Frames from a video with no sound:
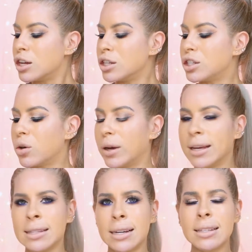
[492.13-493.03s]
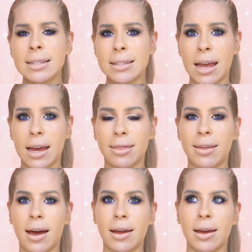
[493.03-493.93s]
So it does say
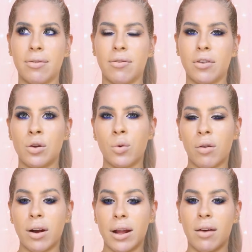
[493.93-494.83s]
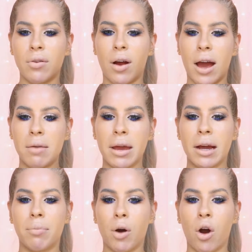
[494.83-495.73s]
that if you already have your eye
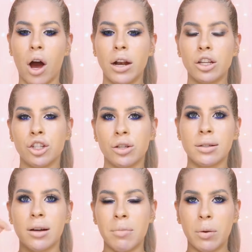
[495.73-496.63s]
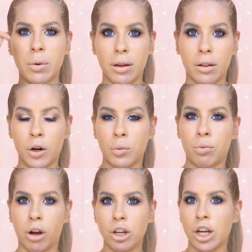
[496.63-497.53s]
makeup on, just to come in with a little
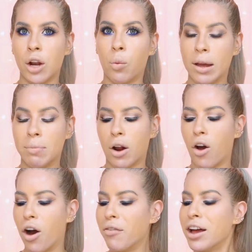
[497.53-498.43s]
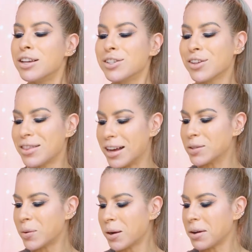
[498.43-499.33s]
brush and wipe it off. So
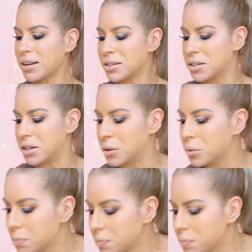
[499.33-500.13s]
that's what I'm gonna do.